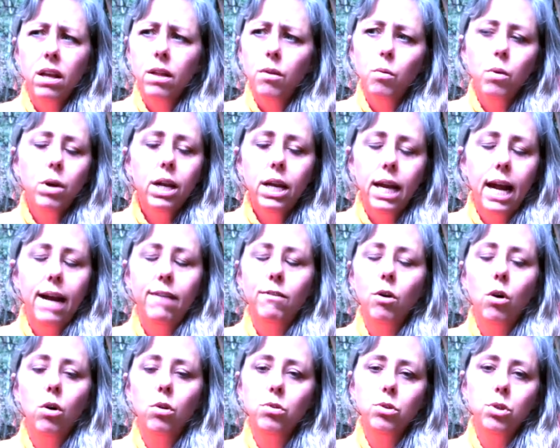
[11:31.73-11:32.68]
We're going to have a
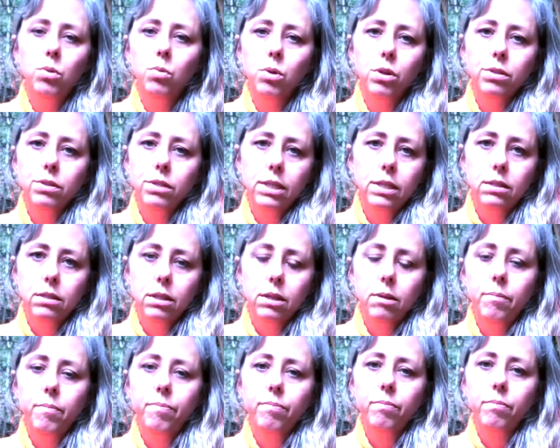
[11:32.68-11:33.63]
whole new world
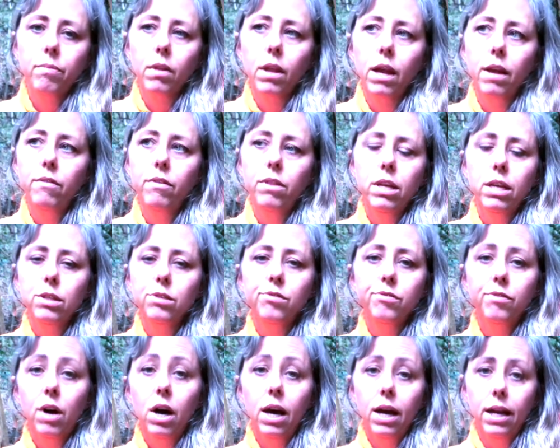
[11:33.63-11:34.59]
system. Everything's
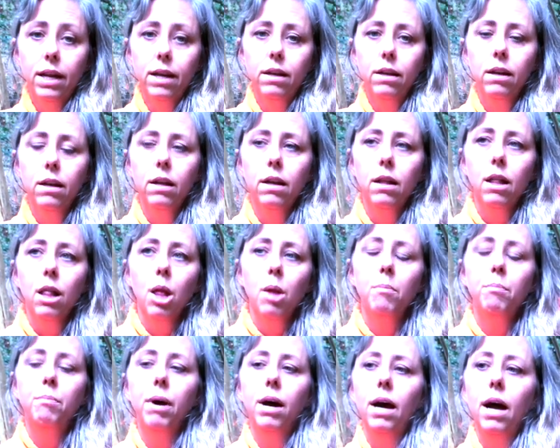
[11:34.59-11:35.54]
fine.
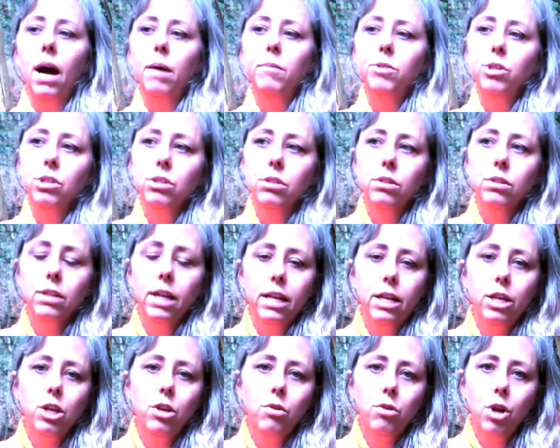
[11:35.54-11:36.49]
But I'm just
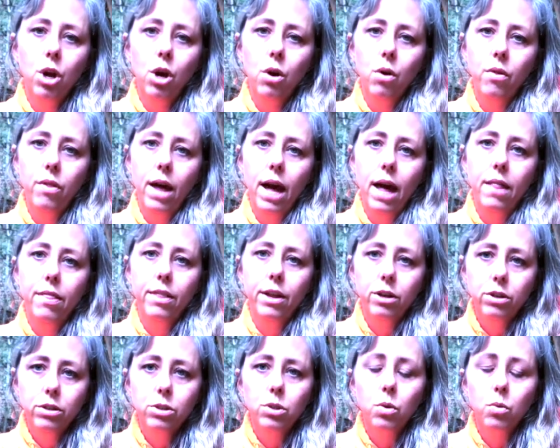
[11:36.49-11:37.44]
letting you know that
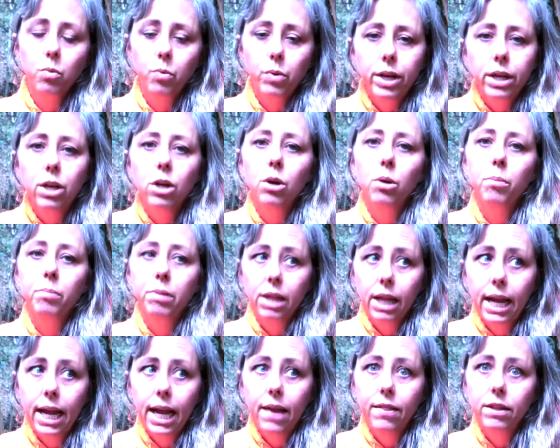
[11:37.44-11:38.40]
there's a real
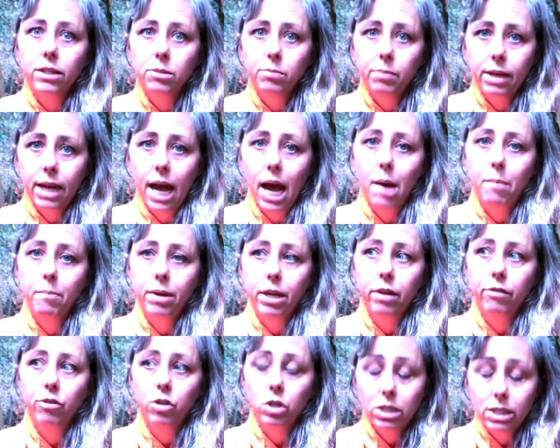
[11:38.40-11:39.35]
plan that's been
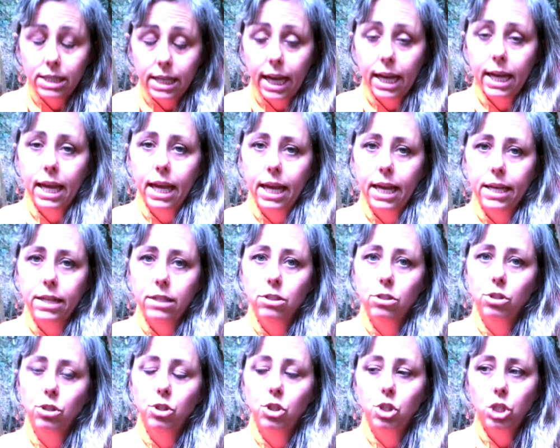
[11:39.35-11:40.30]
happening for
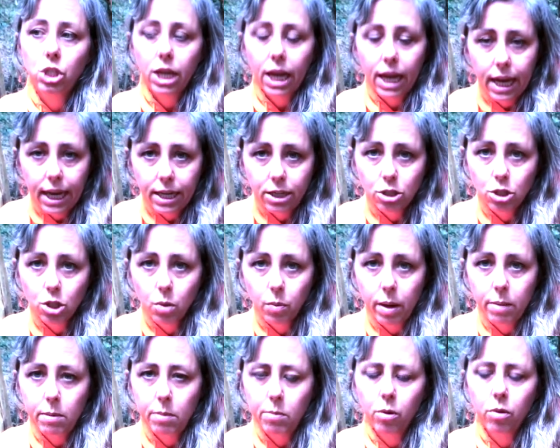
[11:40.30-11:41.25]
decades to change the
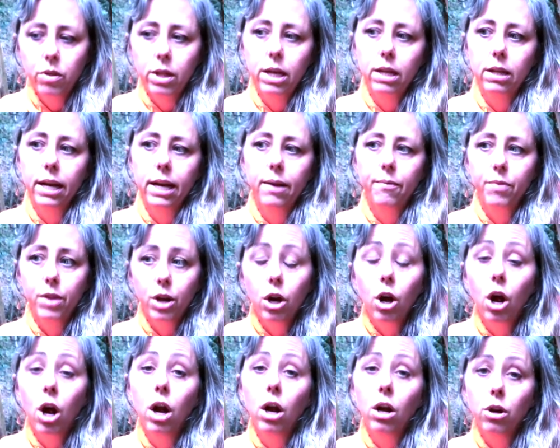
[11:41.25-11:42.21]
way people think. Like there
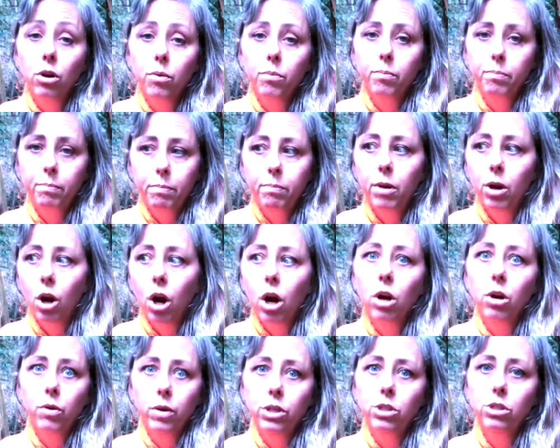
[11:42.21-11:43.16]
are
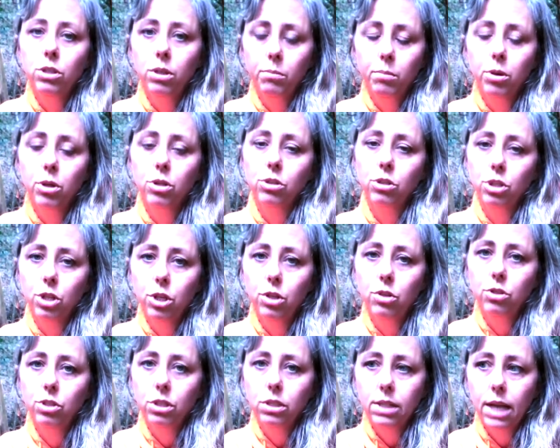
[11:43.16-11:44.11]
Christian
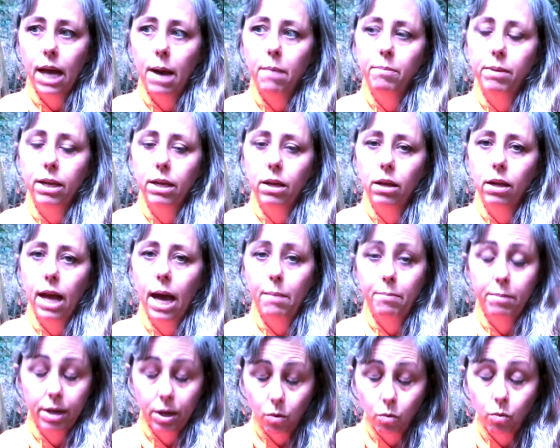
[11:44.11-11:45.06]
persecutions
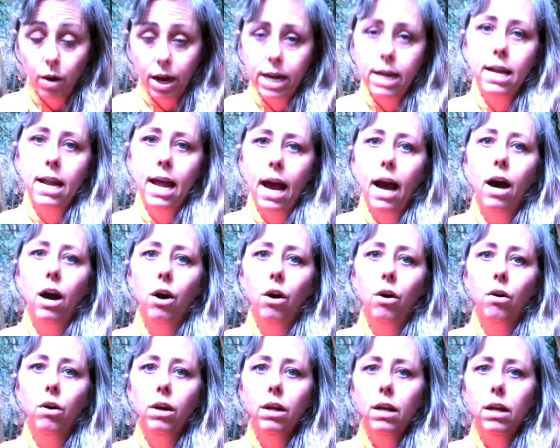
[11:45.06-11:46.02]
happening right
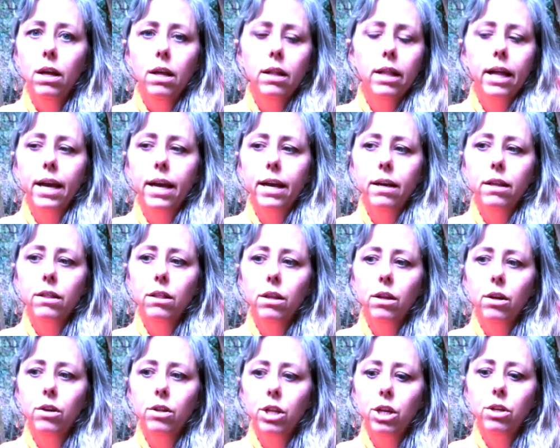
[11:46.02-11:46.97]
now. Like
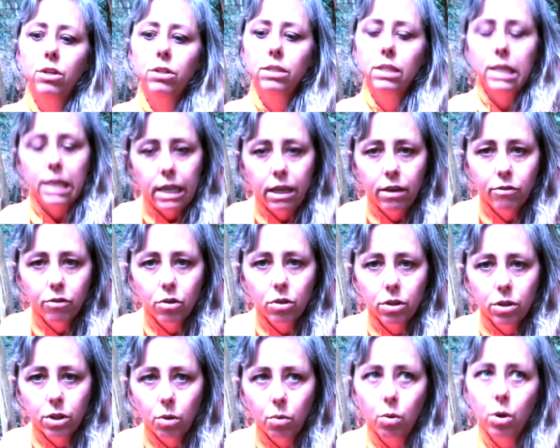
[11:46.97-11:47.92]
there is an
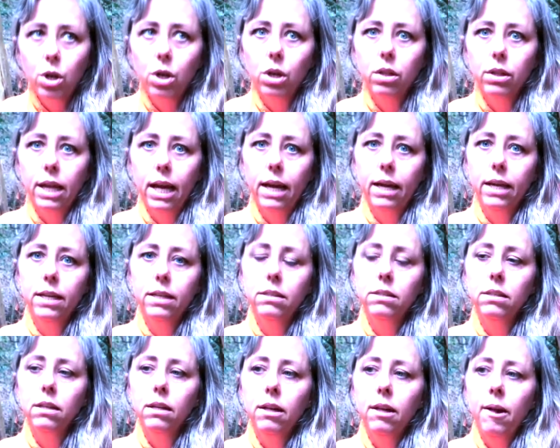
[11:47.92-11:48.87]
evil in the world that
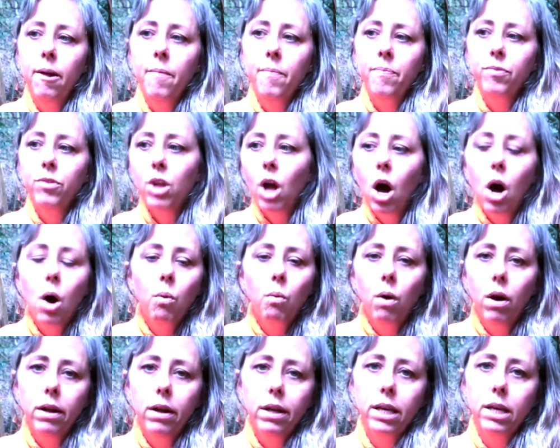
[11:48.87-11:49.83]
is not
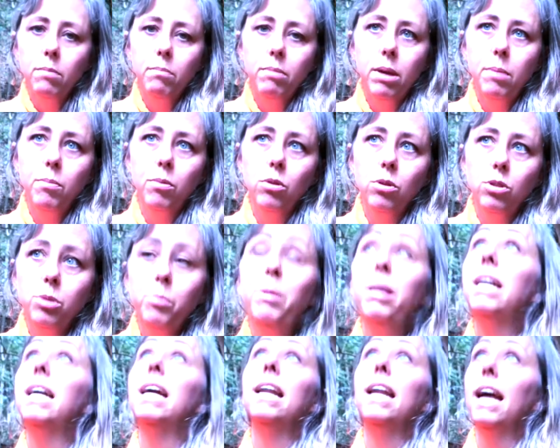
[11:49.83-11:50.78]
wanting people to be
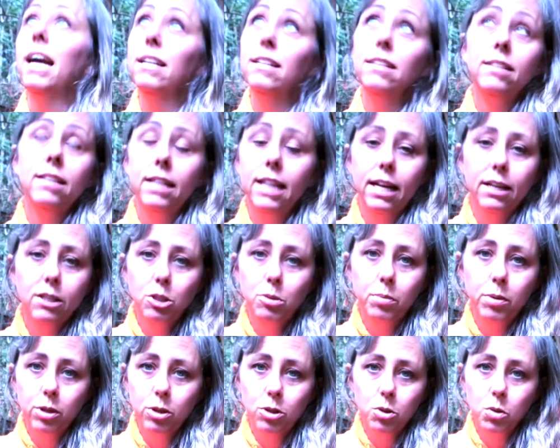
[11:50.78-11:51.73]
connected to that
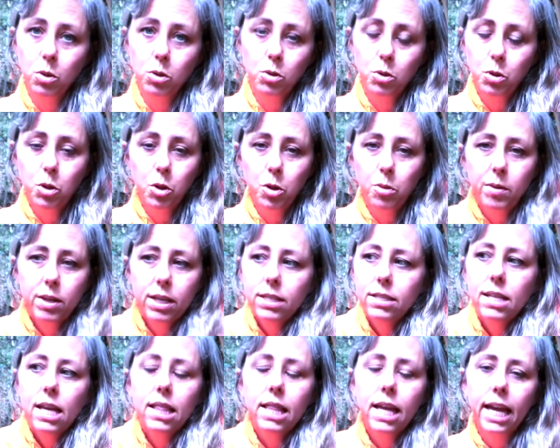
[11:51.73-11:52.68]
spiritual truth, because
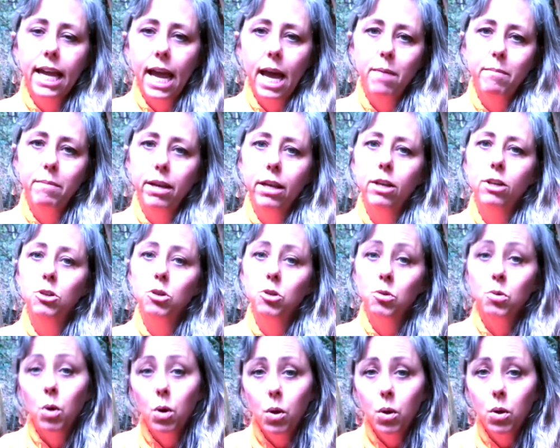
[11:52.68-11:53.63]
then they can't be
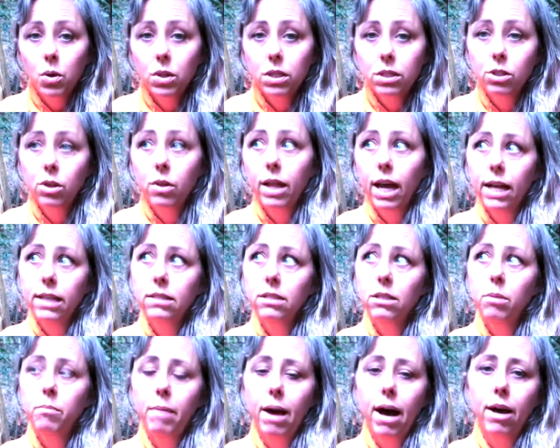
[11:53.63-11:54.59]
controlled. So that's
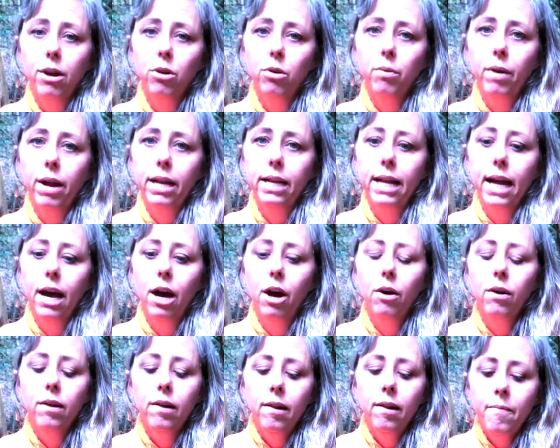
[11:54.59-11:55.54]
the battle right now.
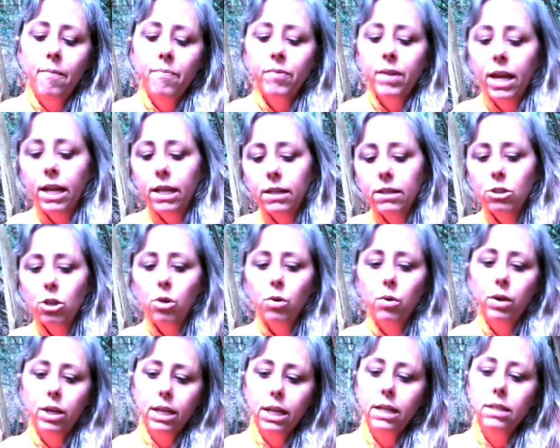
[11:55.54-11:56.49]
And
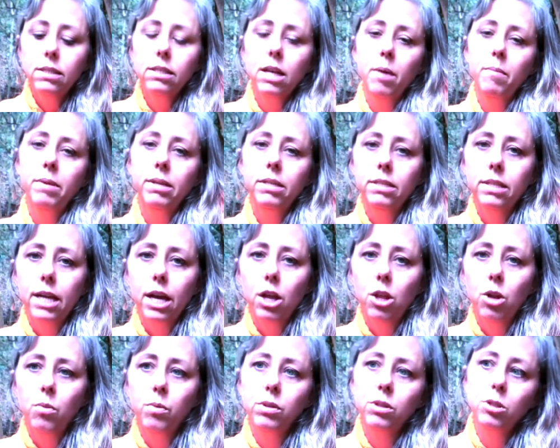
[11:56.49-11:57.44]
so it is coming
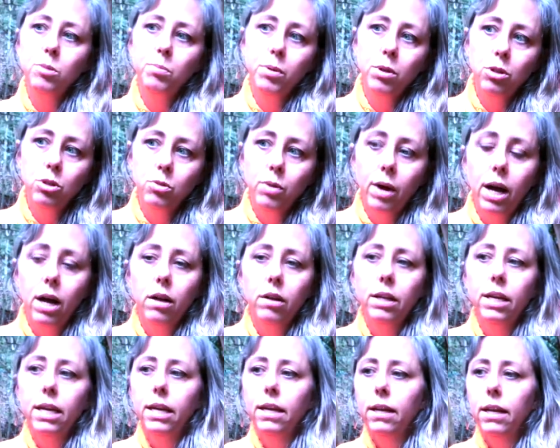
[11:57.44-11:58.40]
together with
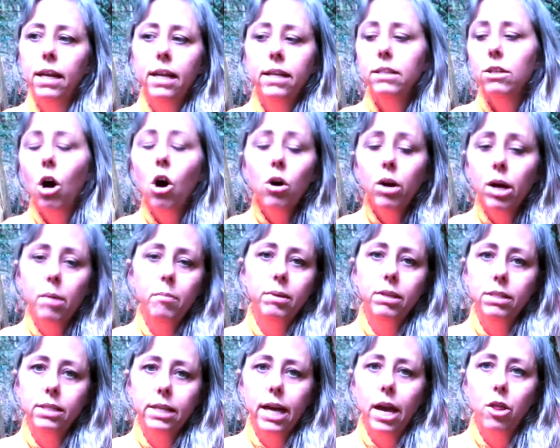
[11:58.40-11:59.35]
spirituality, and it's all
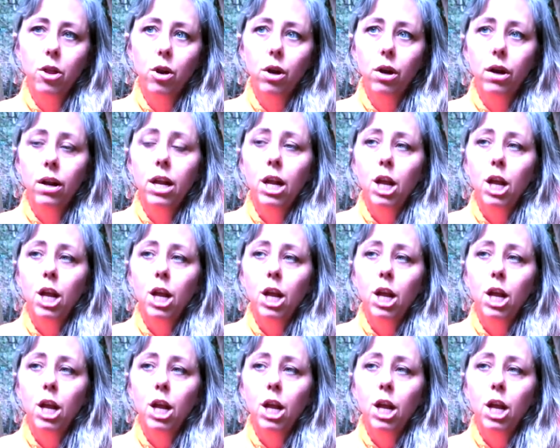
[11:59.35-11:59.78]
coming together.